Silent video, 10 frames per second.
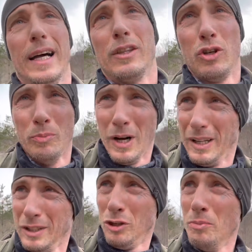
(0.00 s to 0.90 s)
2
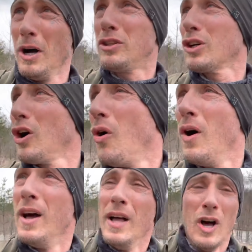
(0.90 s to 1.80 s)
months ago,
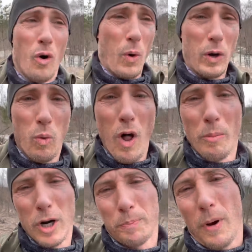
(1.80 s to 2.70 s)
when
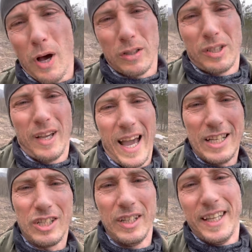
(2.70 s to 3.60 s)
Walmart Plus
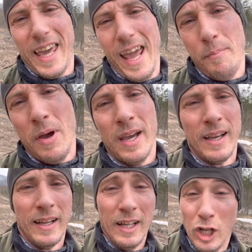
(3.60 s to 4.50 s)
actually came
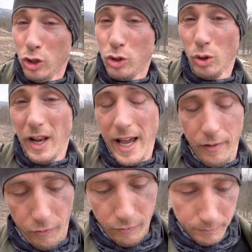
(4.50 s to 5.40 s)
to
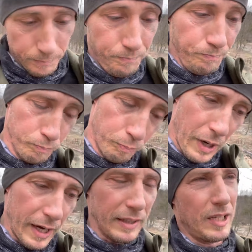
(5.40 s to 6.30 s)
life.
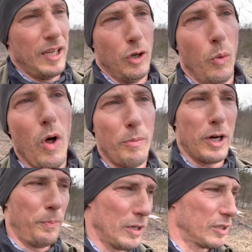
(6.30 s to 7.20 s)
But the
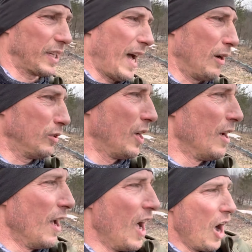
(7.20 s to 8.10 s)
Walmart Plus accounts
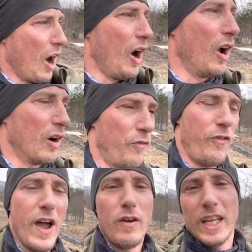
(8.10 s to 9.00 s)
are
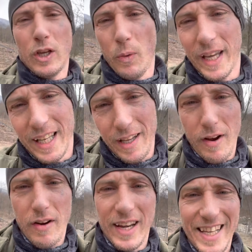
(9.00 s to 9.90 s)
very quickly,
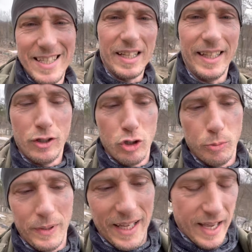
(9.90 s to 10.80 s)
very easily to
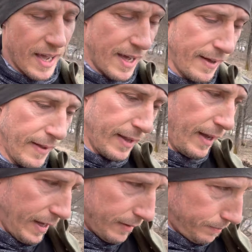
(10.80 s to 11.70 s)
be
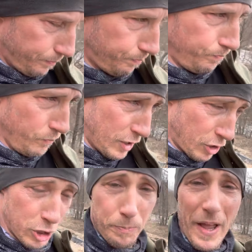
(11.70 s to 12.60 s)

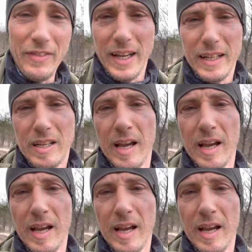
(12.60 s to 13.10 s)
suspended